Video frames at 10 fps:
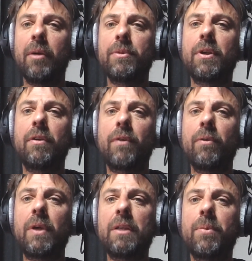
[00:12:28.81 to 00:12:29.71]
So if I
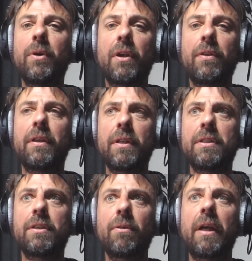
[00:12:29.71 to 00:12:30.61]
read a book and I think this
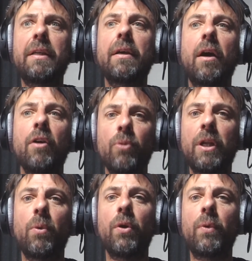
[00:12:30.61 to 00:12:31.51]
is great, I
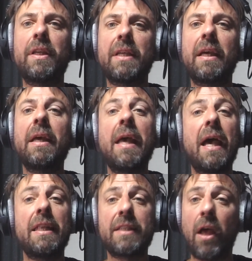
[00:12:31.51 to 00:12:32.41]
really want to read it,
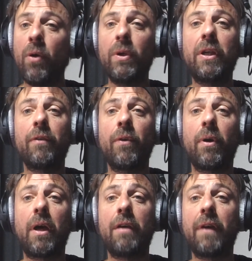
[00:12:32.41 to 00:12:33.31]
and it's only
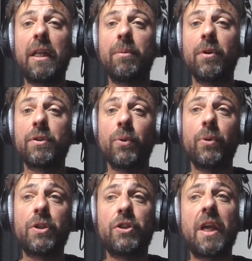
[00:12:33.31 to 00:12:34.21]
available as a
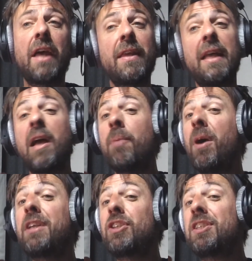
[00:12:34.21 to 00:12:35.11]
royalty share, then I
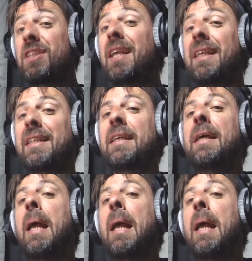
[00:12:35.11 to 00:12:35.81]
might just take it.